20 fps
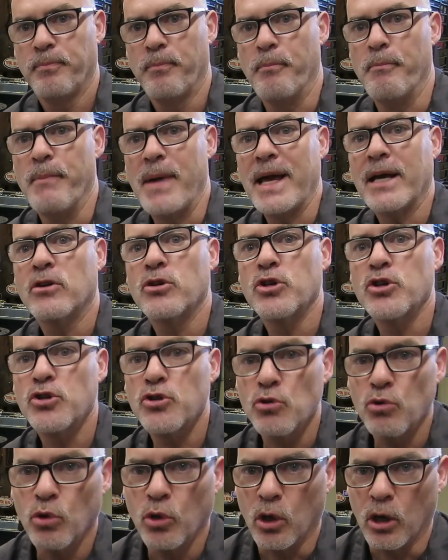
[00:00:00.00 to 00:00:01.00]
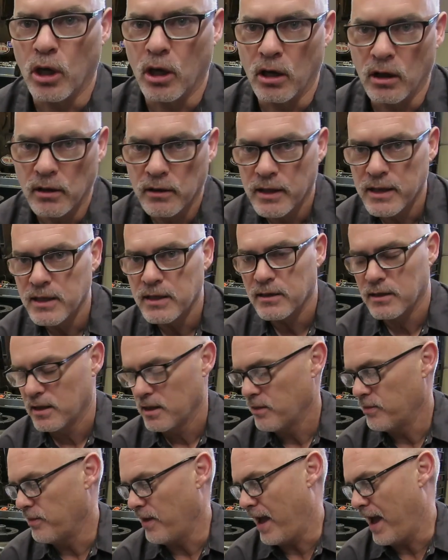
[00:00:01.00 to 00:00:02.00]
make sure
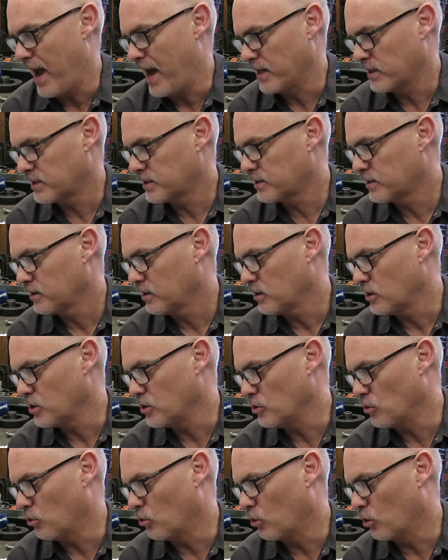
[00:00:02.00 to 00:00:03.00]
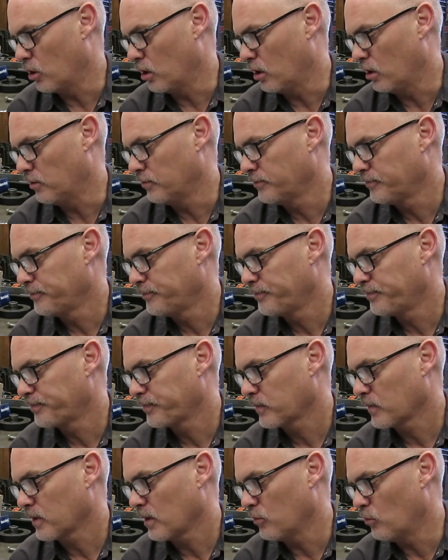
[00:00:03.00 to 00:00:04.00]
that your
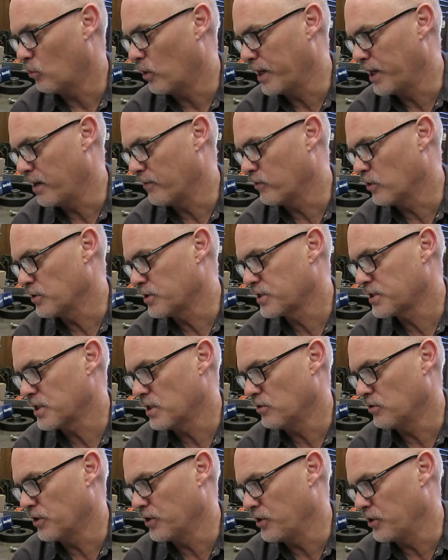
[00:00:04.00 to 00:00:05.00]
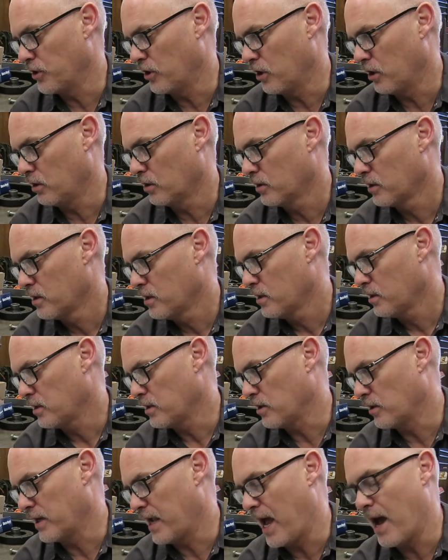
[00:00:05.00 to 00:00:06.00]
whatever cylinder
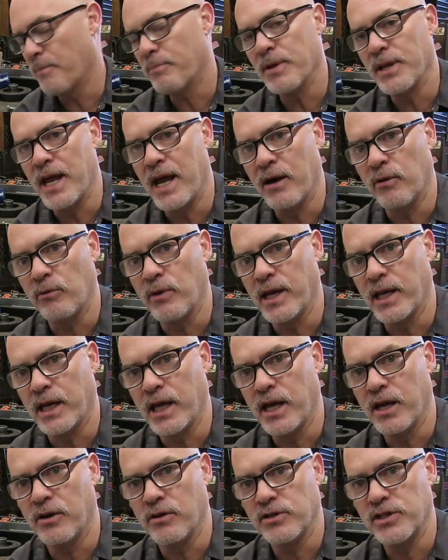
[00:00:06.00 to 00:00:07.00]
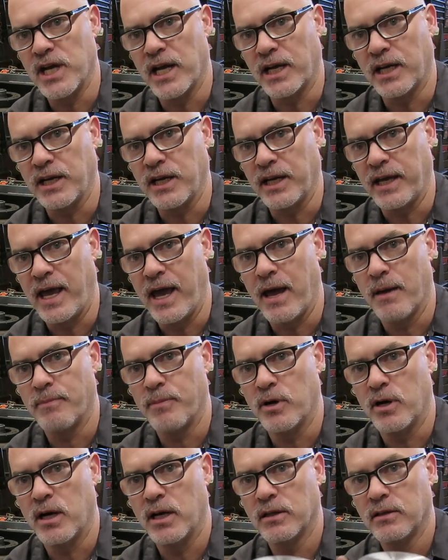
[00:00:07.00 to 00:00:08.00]
you're gapping that ring in or checking the
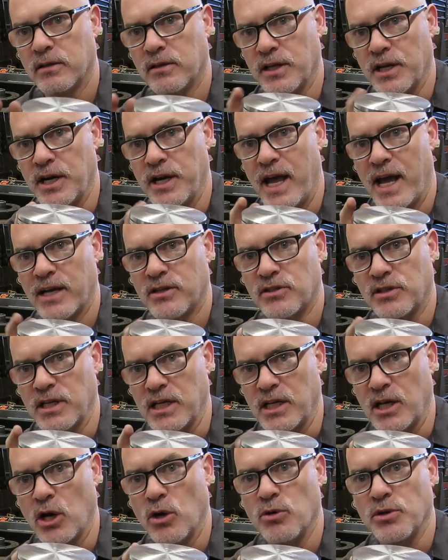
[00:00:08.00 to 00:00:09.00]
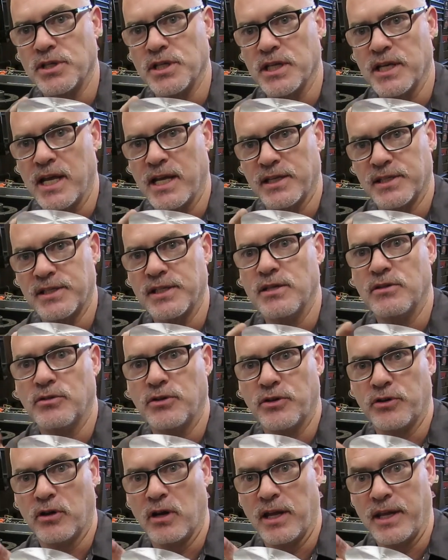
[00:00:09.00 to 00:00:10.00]
gap on, that it actually goes in that
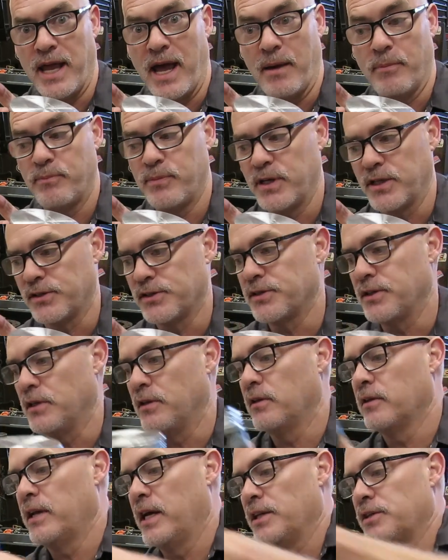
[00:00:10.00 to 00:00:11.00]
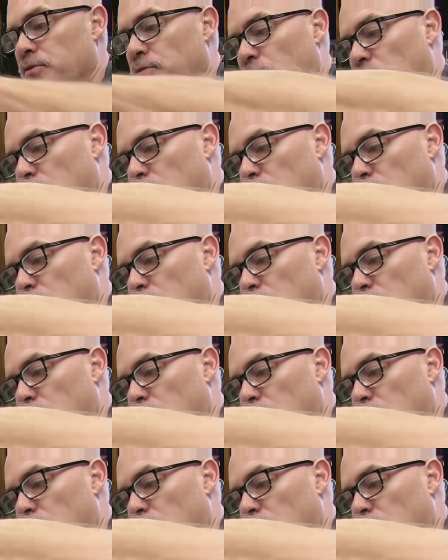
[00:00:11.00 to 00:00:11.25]
cylinder on that piston. That's